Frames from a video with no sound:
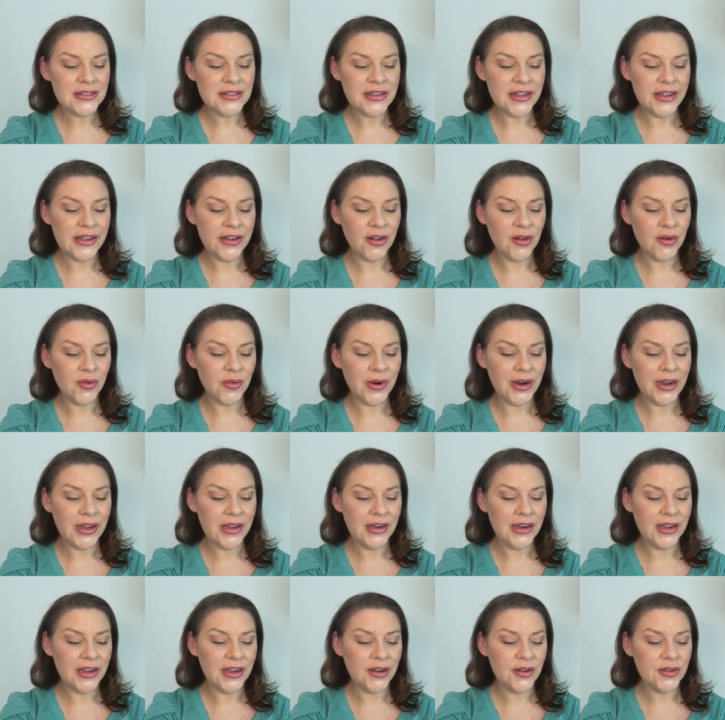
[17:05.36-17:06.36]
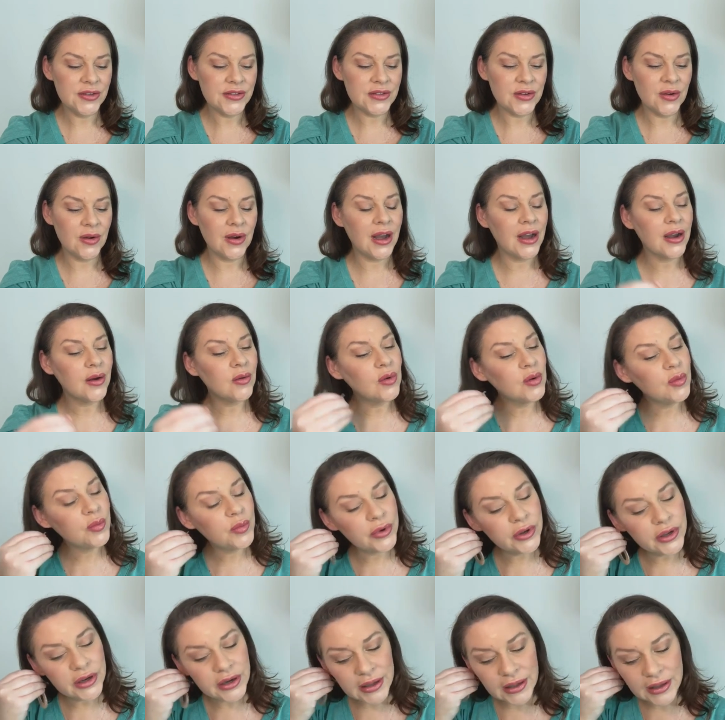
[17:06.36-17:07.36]
on sale right now. So
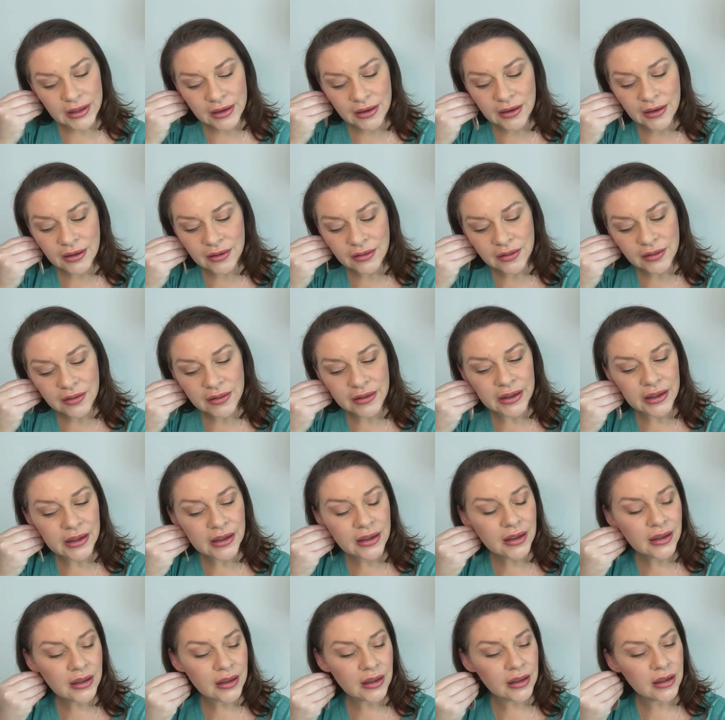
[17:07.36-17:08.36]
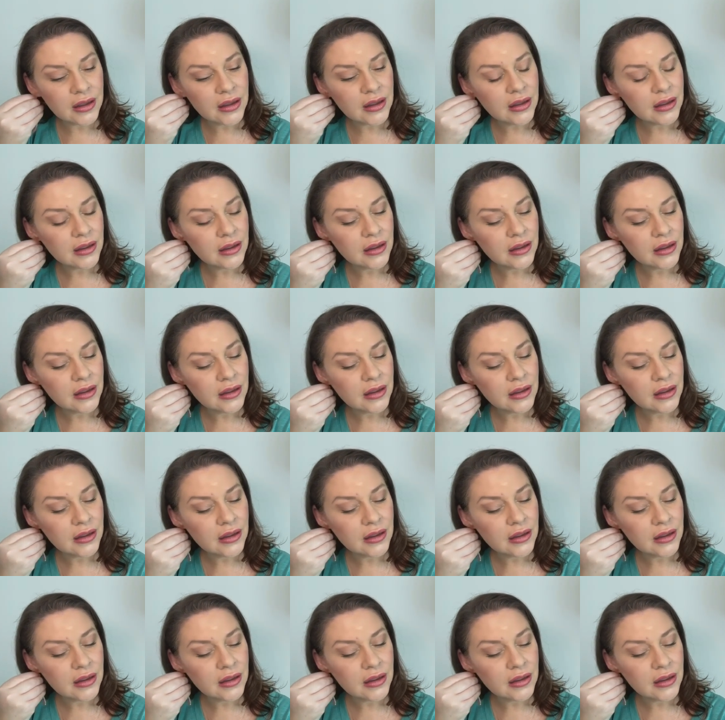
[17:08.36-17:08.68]
I will put in a link